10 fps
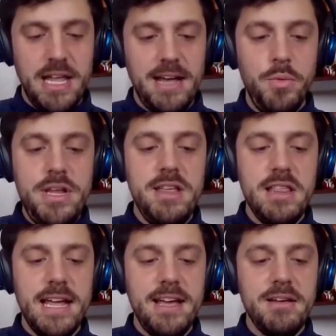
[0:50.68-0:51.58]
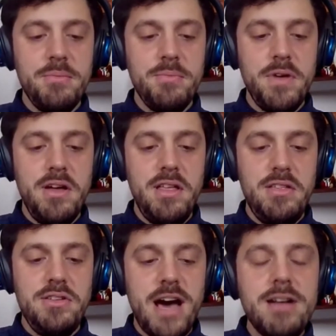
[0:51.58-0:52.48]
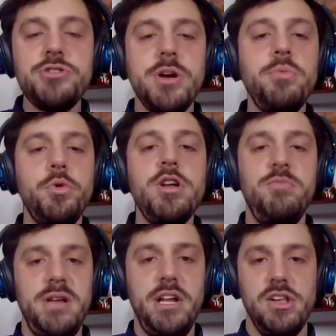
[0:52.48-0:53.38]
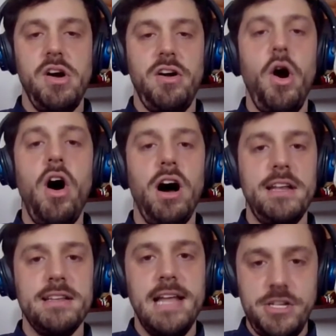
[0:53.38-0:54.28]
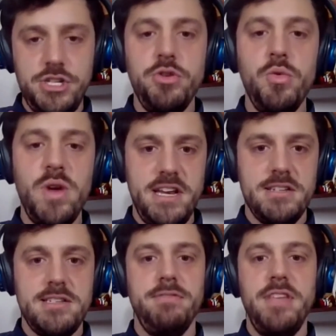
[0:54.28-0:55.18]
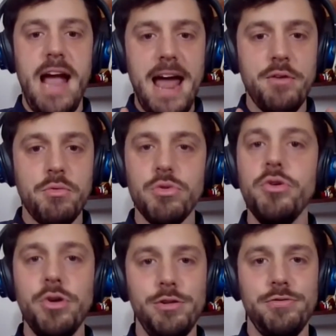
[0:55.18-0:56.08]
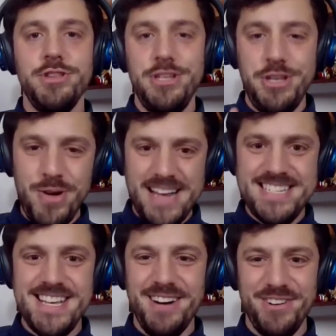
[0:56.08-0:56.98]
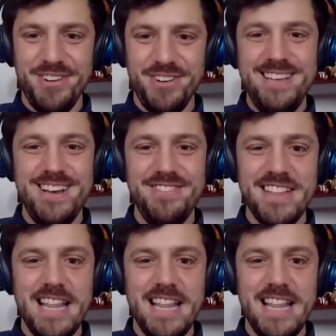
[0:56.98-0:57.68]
but like we like Donald Trump would have been gone in like two weeks if they had a rule for the U S government. They would have been